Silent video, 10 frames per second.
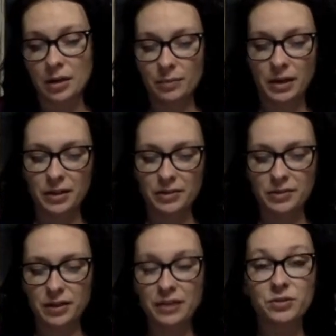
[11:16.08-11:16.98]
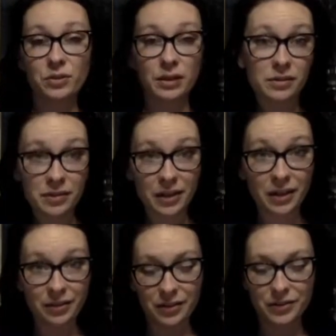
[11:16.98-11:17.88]
because as you can
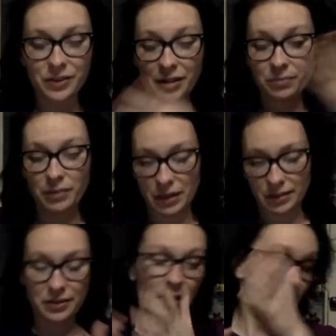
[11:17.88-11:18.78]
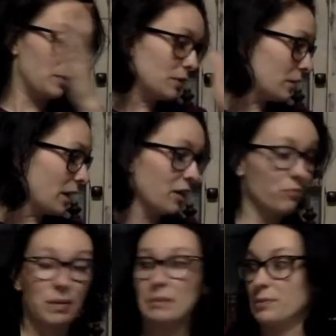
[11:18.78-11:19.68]
see, these get mixed up and I have
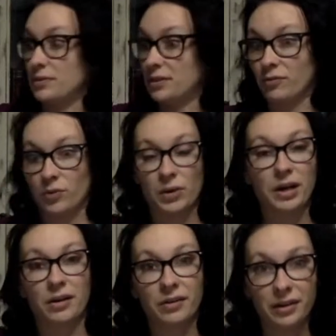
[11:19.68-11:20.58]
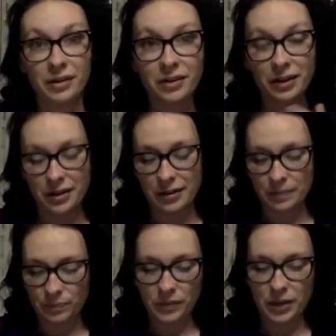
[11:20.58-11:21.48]
papers everywhere and
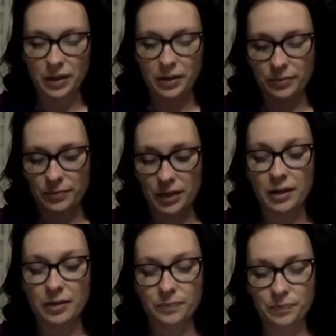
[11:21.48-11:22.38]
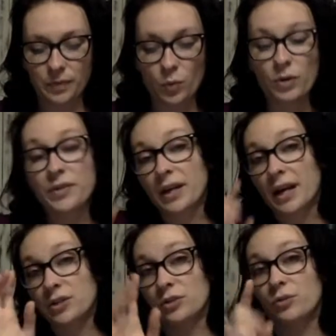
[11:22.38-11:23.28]
yeah. One thing I
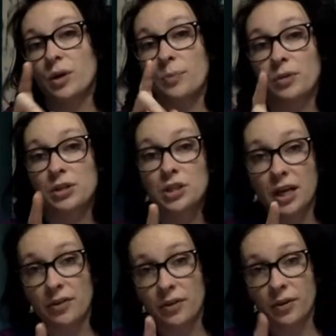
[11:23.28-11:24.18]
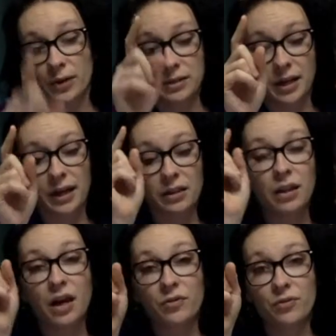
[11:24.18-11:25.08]
do appreciate though is I
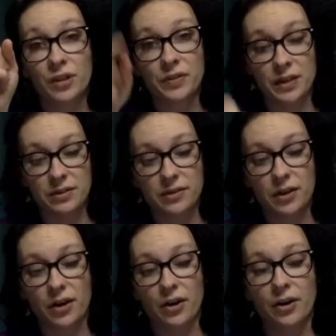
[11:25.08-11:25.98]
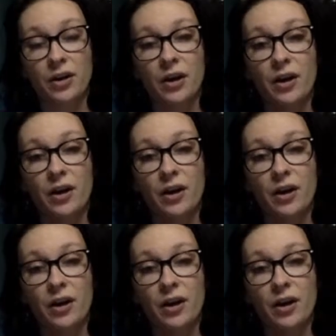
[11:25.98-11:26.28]
love that these are